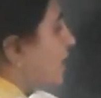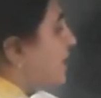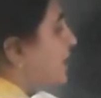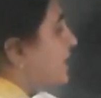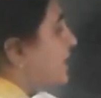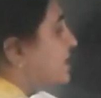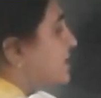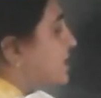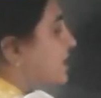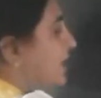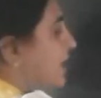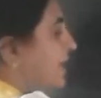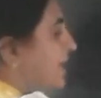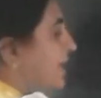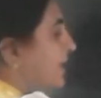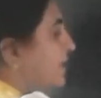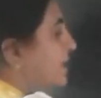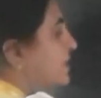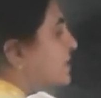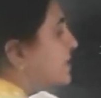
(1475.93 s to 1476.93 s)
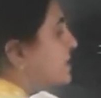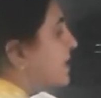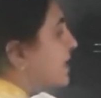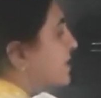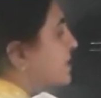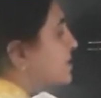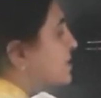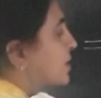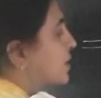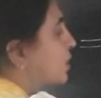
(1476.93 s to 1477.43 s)
energy, kinetic energy, that
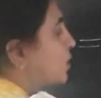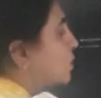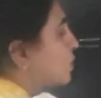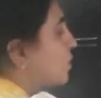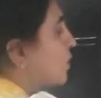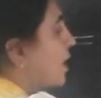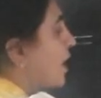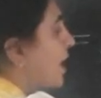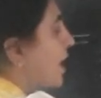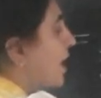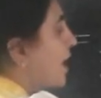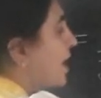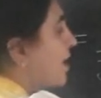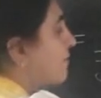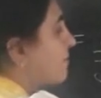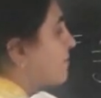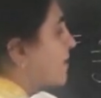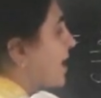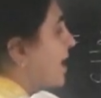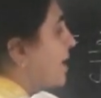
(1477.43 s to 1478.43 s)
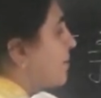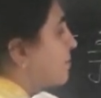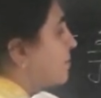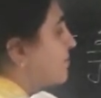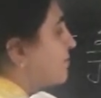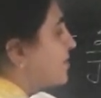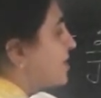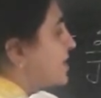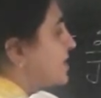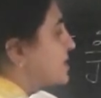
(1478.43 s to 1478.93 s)
is equal to half
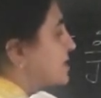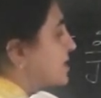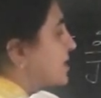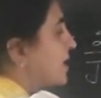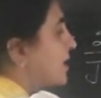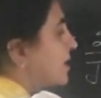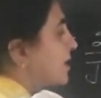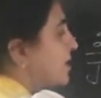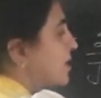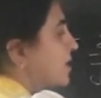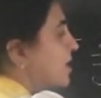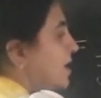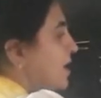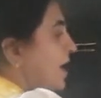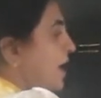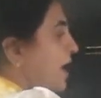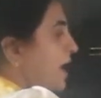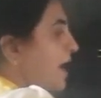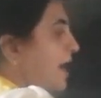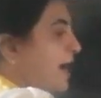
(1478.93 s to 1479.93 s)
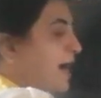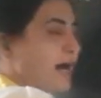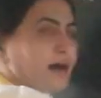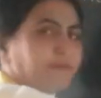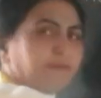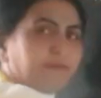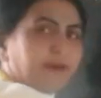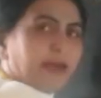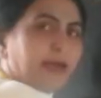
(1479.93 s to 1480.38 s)
mv square. Half